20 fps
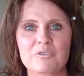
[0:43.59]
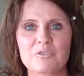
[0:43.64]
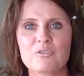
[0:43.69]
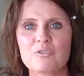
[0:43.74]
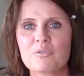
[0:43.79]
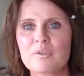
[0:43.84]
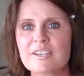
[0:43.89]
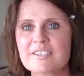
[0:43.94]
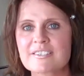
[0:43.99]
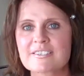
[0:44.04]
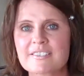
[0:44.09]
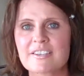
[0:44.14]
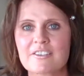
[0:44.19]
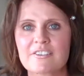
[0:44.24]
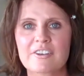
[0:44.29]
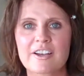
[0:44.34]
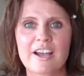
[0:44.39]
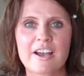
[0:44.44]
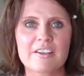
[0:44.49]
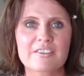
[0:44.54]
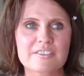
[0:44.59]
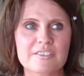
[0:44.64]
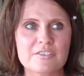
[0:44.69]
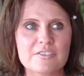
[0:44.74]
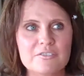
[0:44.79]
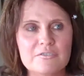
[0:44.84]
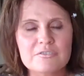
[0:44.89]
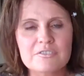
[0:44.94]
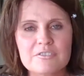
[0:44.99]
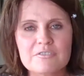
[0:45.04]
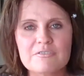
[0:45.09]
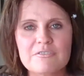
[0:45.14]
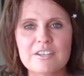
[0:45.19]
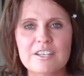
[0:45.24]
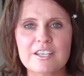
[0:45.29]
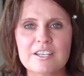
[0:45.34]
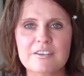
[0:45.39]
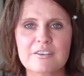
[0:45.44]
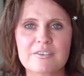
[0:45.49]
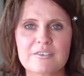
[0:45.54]
cool ways of selling their house and YouTube
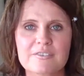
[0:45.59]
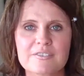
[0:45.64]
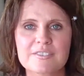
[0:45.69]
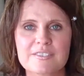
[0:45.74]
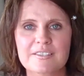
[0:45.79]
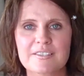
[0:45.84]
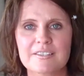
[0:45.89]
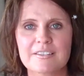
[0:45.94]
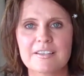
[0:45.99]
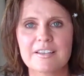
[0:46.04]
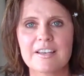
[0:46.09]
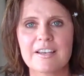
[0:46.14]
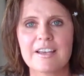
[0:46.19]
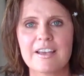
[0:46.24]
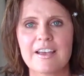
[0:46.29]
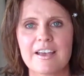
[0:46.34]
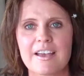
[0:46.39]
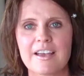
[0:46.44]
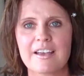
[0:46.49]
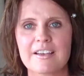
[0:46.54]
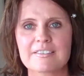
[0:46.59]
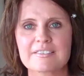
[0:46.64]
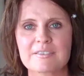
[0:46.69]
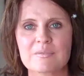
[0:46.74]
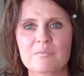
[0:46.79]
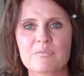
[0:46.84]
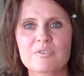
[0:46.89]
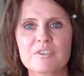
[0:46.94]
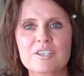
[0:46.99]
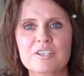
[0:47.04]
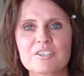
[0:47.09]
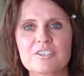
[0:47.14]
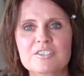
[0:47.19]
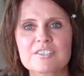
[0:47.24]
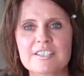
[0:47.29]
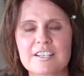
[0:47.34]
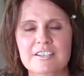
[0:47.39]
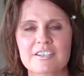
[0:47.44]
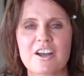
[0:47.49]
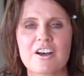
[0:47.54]
videos and some really
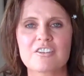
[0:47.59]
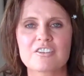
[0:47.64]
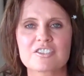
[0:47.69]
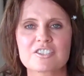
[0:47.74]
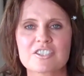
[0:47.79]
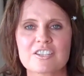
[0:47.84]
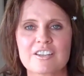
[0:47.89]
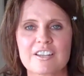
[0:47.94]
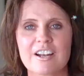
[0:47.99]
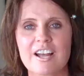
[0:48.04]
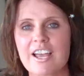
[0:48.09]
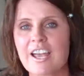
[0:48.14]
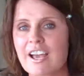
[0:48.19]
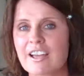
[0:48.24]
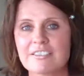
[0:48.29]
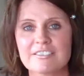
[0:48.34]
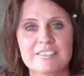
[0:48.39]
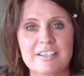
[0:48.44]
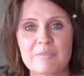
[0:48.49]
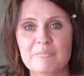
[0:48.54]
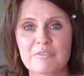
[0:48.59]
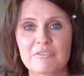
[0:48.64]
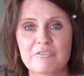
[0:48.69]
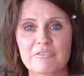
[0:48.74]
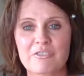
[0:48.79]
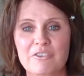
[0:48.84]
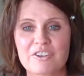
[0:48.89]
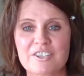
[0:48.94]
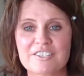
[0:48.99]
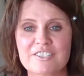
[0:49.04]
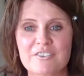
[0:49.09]
good technology that I hadn't done before.